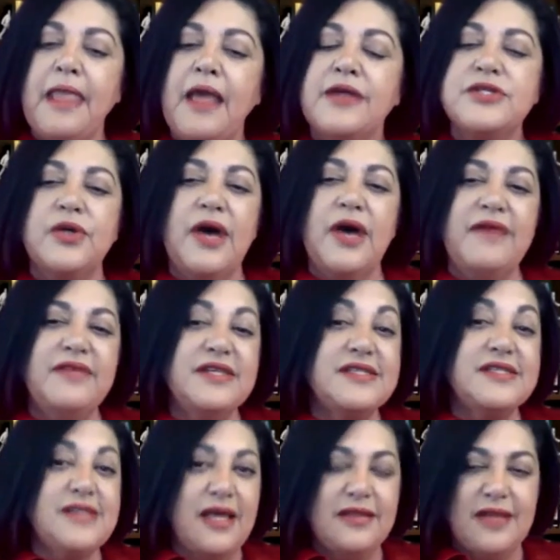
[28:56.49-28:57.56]
So having
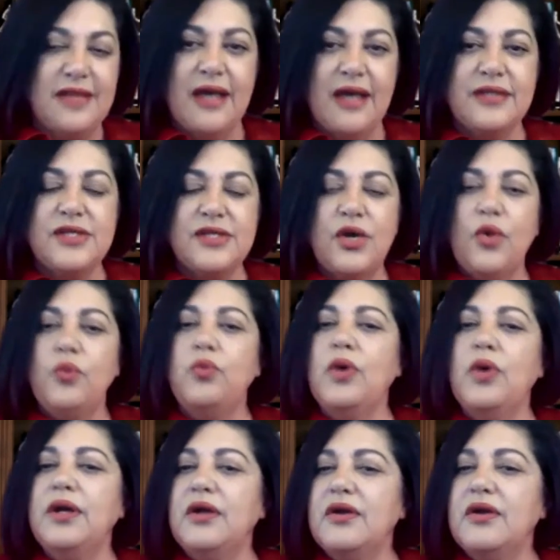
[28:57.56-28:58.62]
said that,
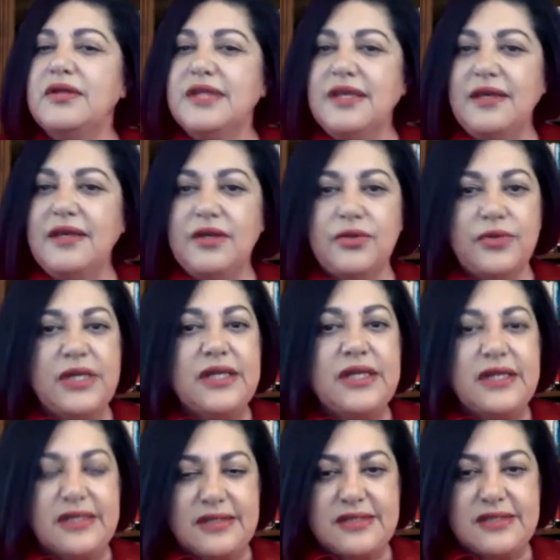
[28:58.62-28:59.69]
what are the
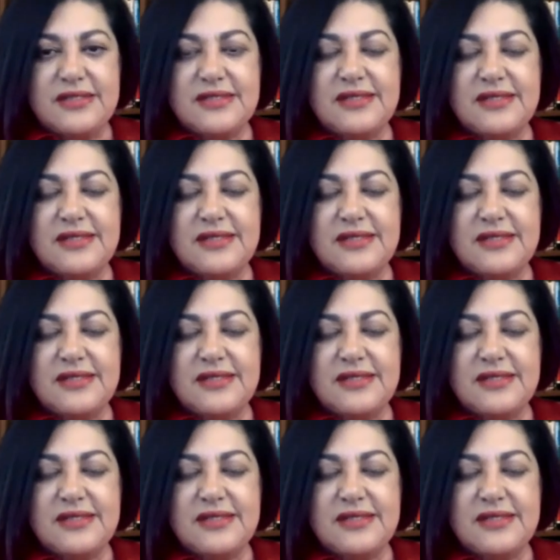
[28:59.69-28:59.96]
ingredients